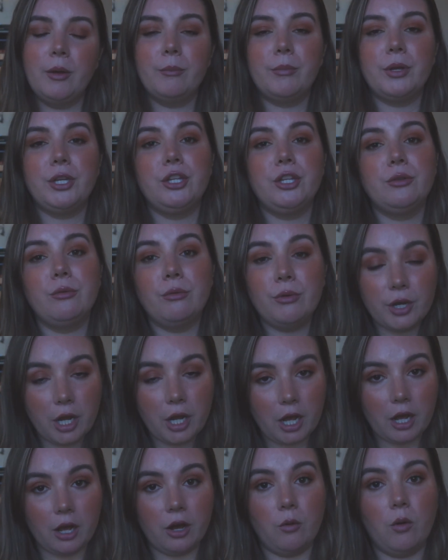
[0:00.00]
but you
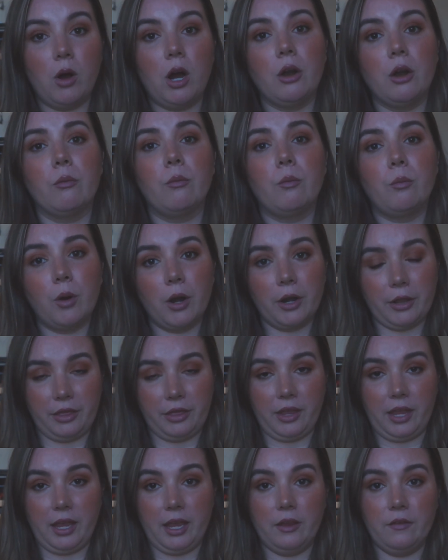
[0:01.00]
know are
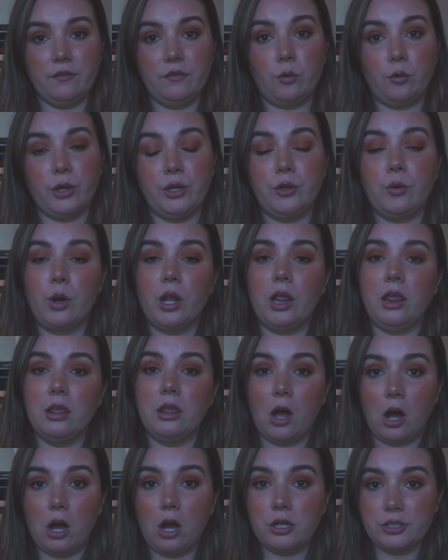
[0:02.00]
worth it for your
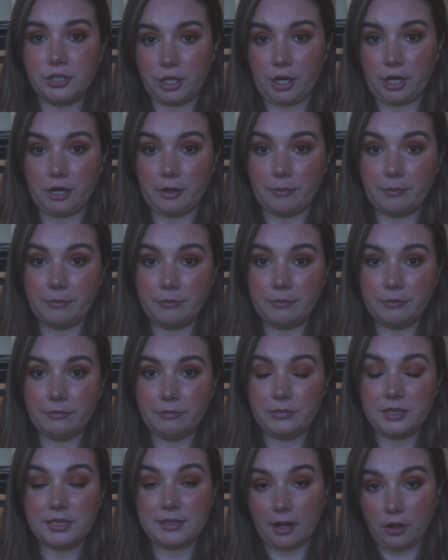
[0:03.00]
long-term
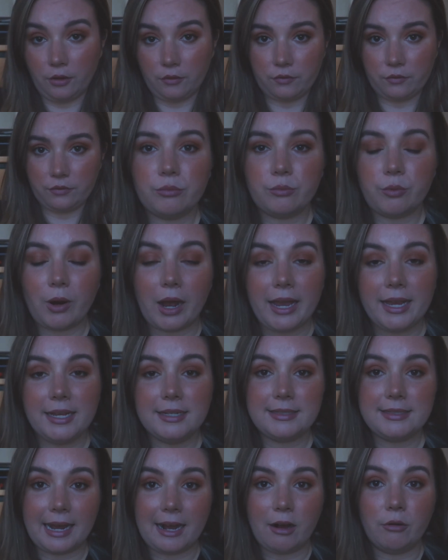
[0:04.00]
self.
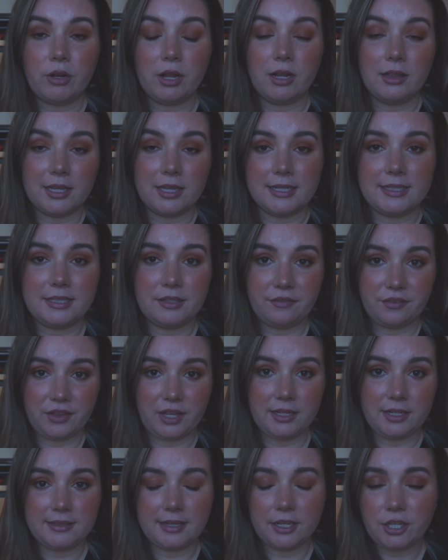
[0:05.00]
Write down a list of
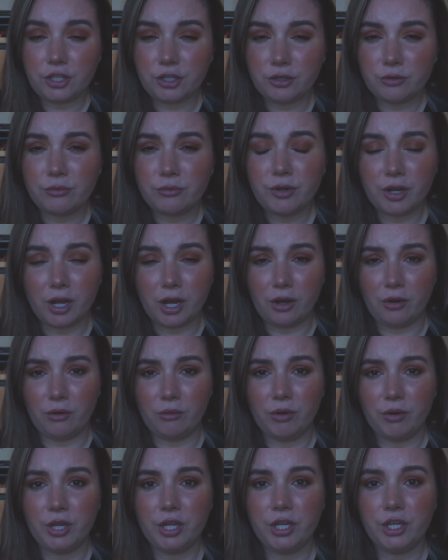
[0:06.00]
things that you
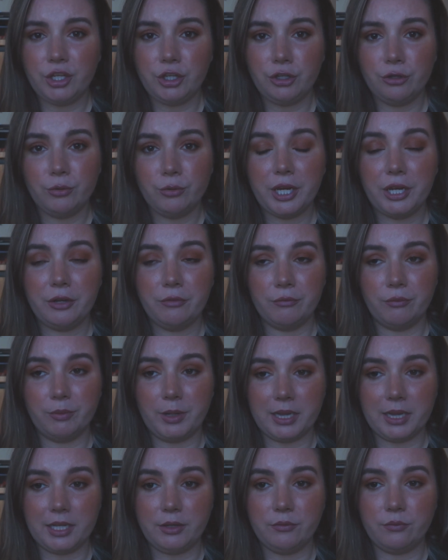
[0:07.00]
know you can
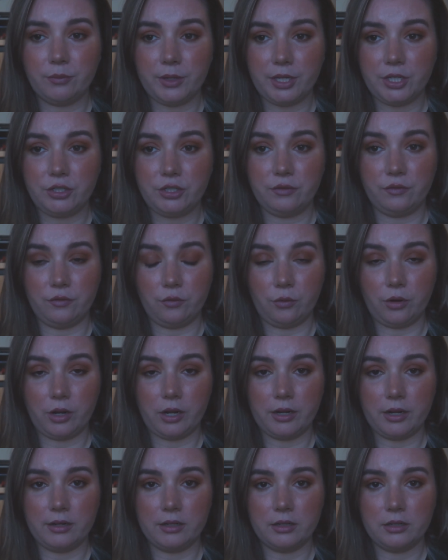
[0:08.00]
really reach
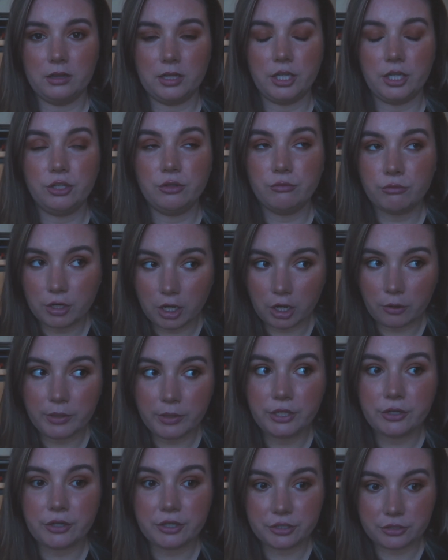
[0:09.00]
for, that you know
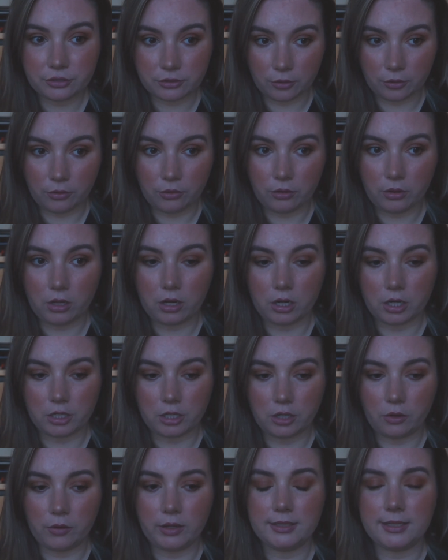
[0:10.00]
in your soul are
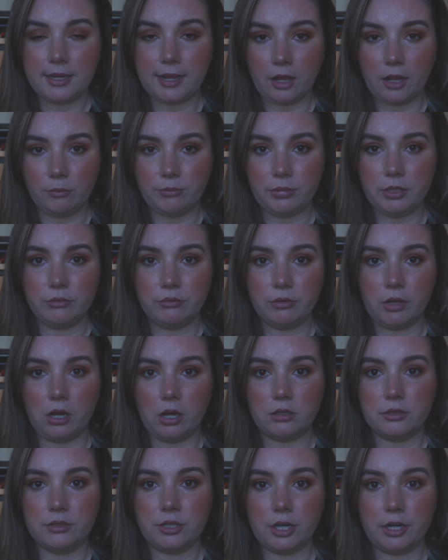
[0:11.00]
going to help you
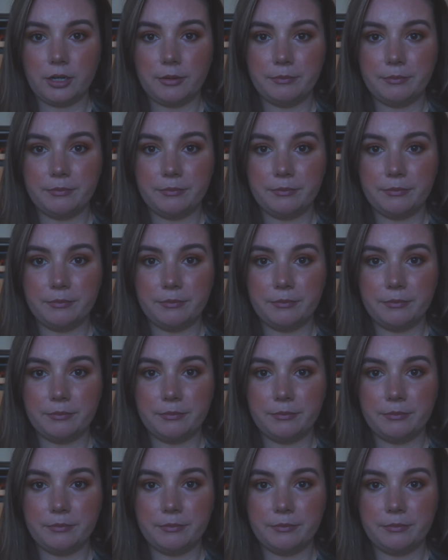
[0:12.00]
long-term.